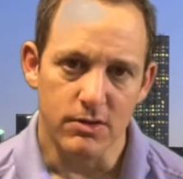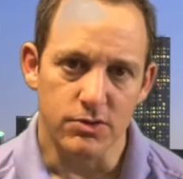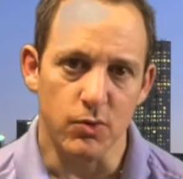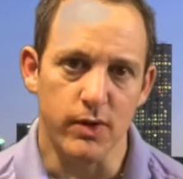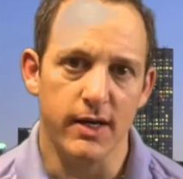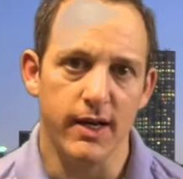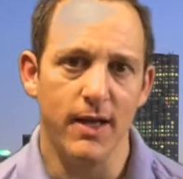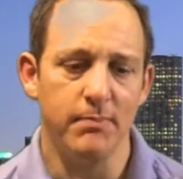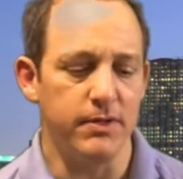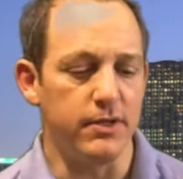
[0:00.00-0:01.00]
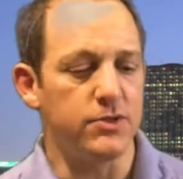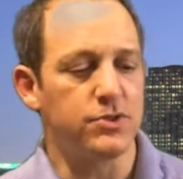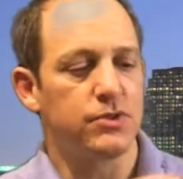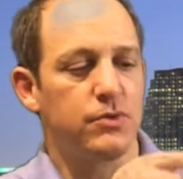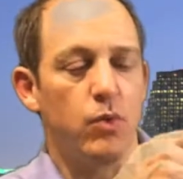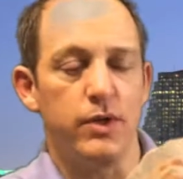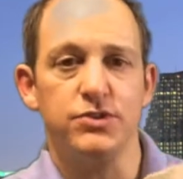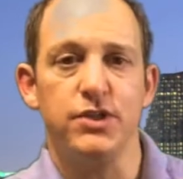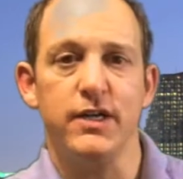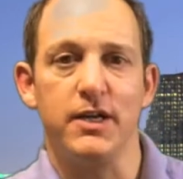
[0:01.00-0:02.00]
So what can happen is one
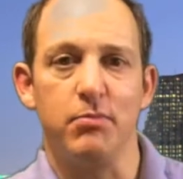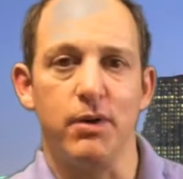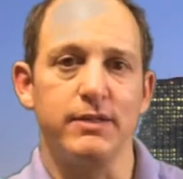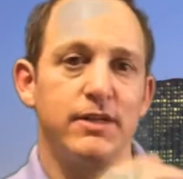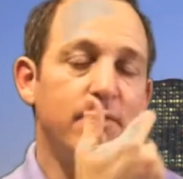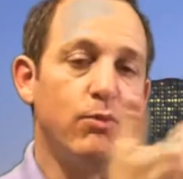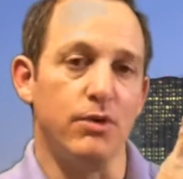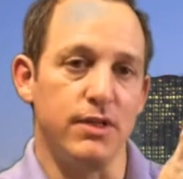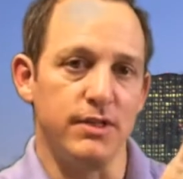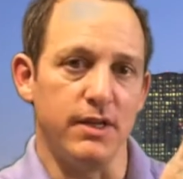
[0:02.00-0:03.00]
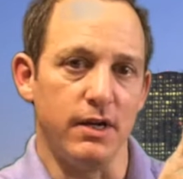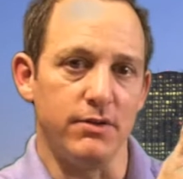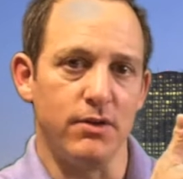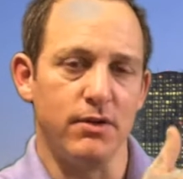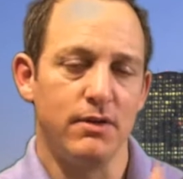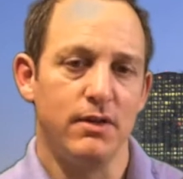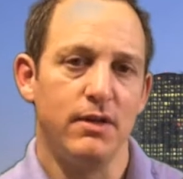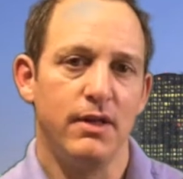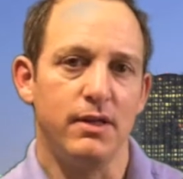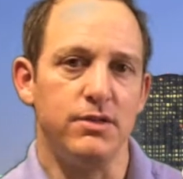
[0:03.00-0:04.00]
side can break down more than the other,
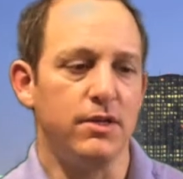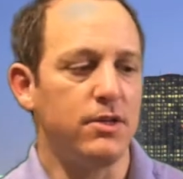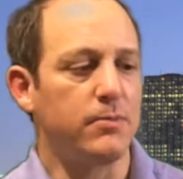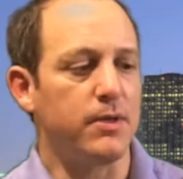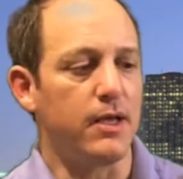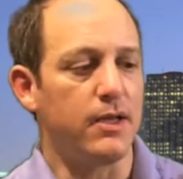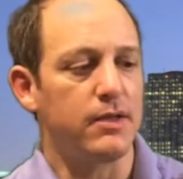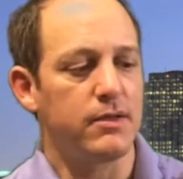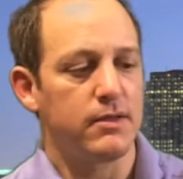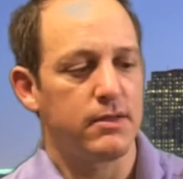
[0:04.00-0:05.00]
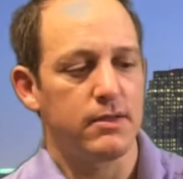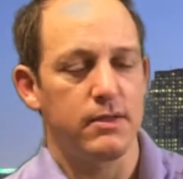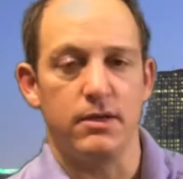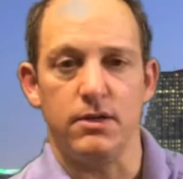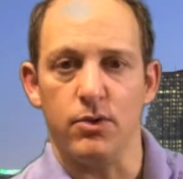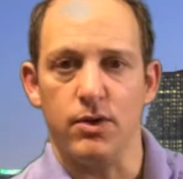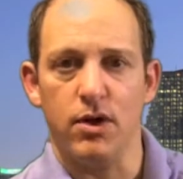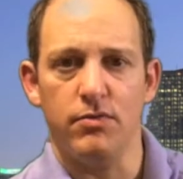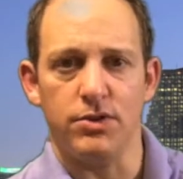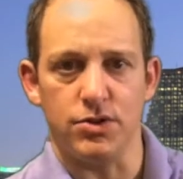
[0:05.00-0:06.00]
and you end up getting, you know, a
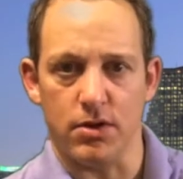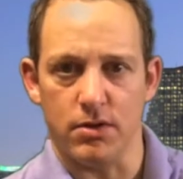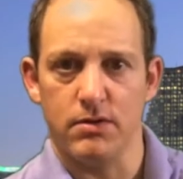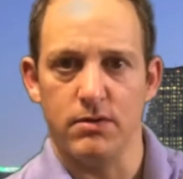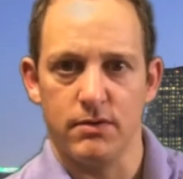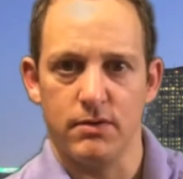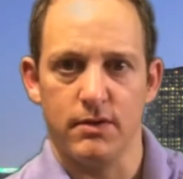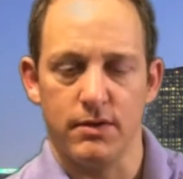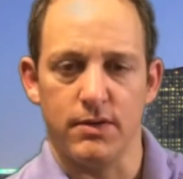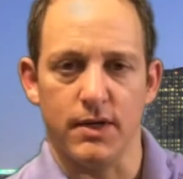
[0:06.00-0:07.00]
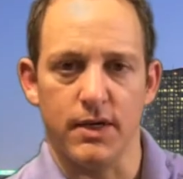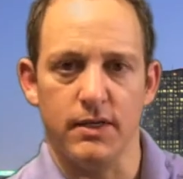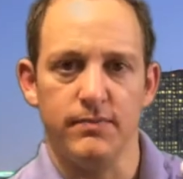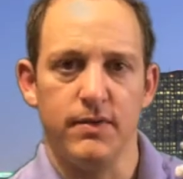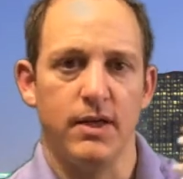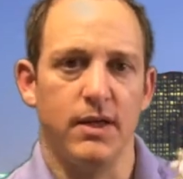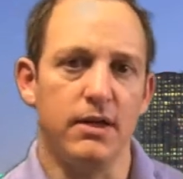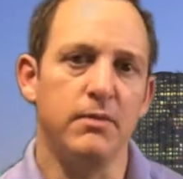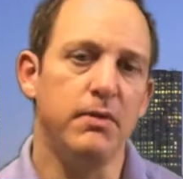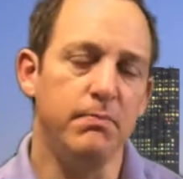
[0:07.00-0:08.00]
curvature okay? And it
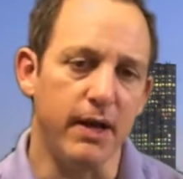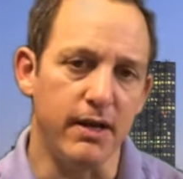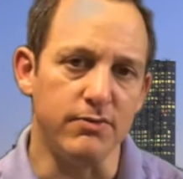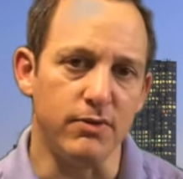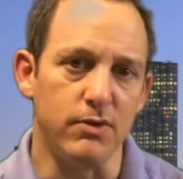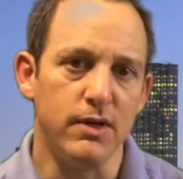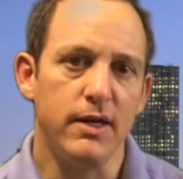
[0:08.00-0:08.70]
can be painful.